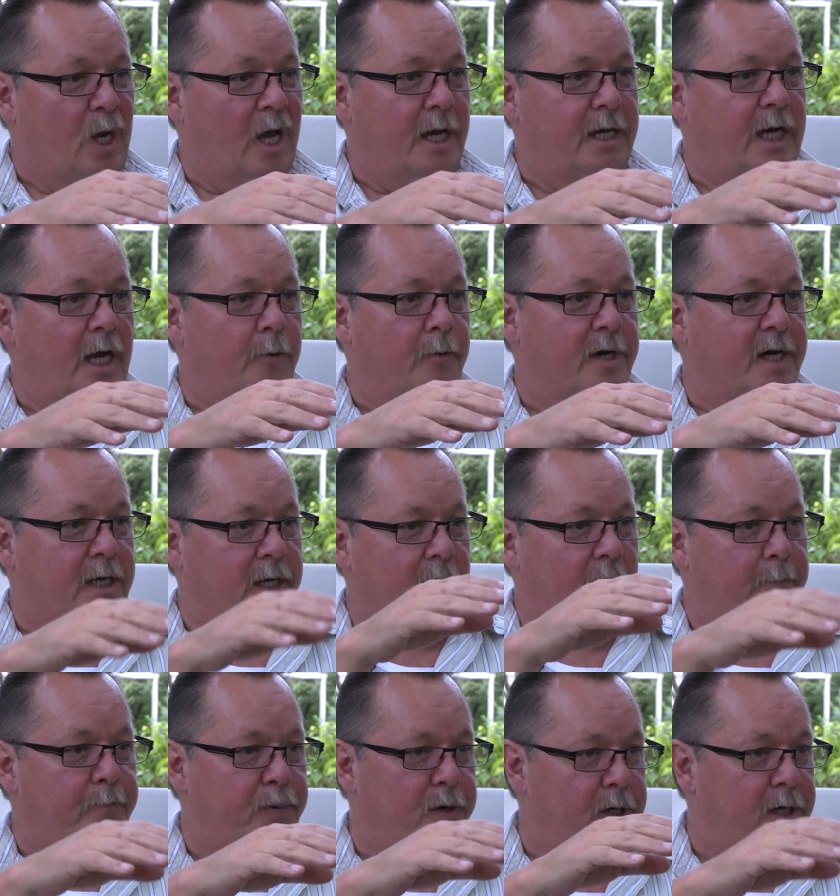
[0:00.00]
And they were to
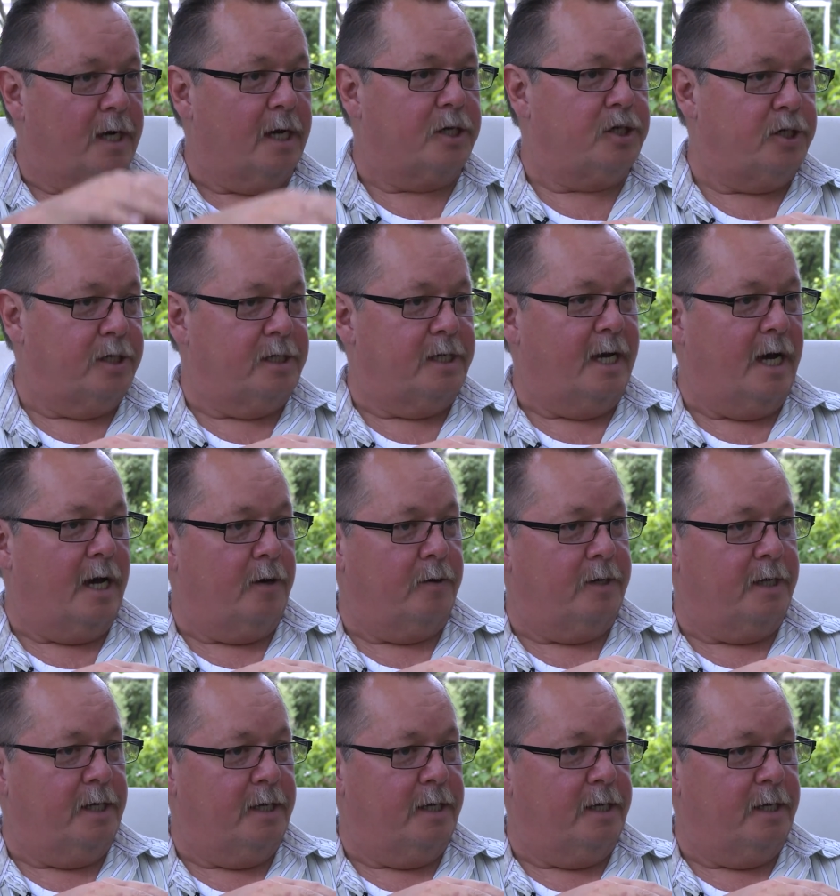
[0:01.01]
cut production down